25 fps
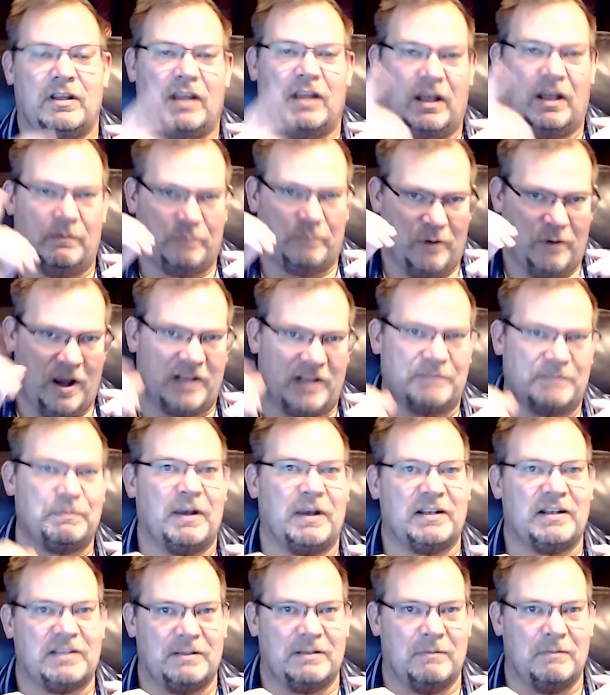And
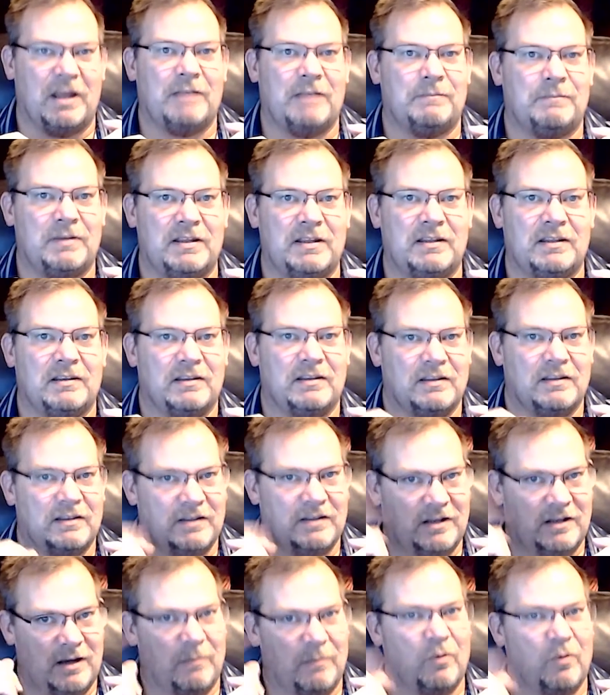prospecting might be
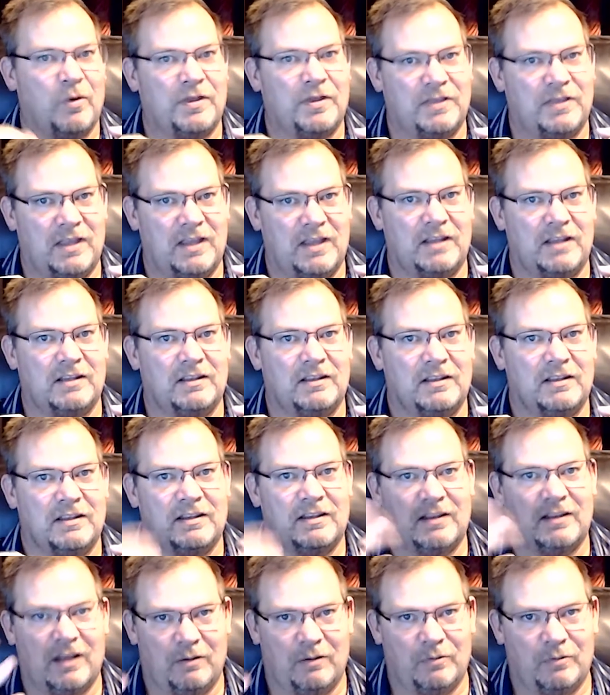the number 1 thing
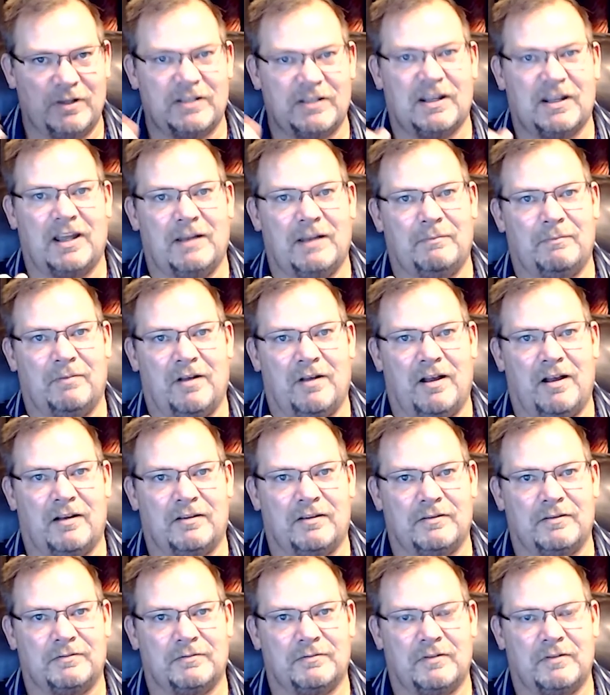that we time block.
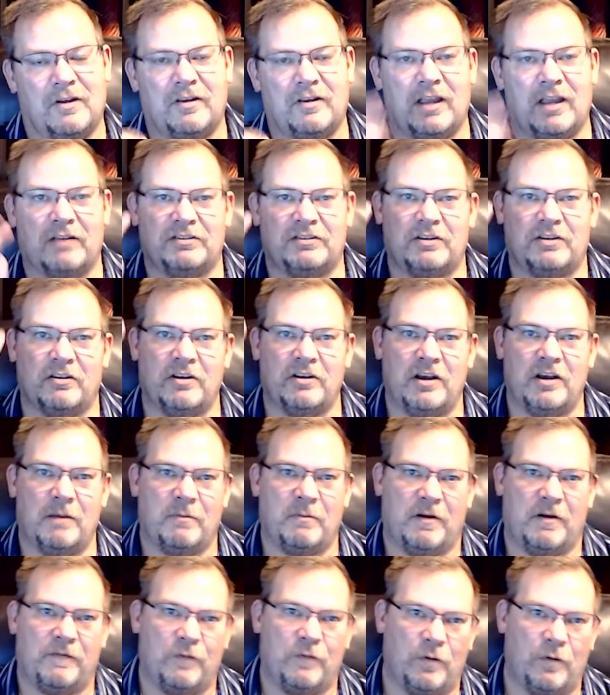Okay, let's go to
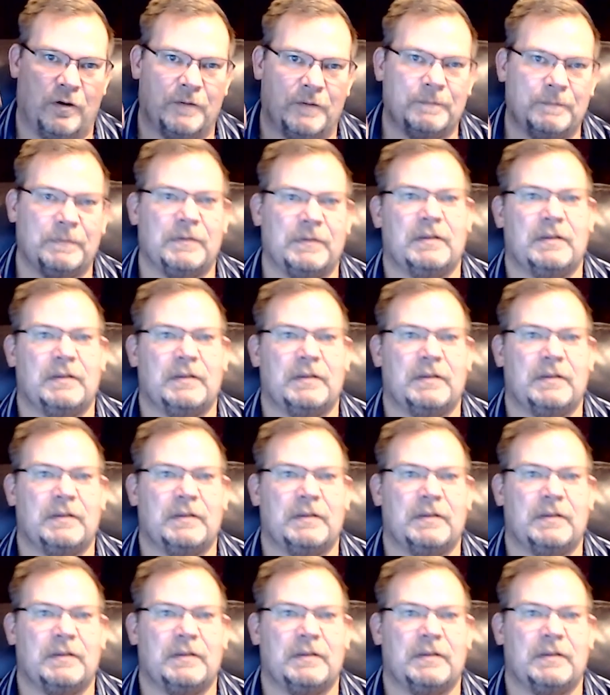number 4.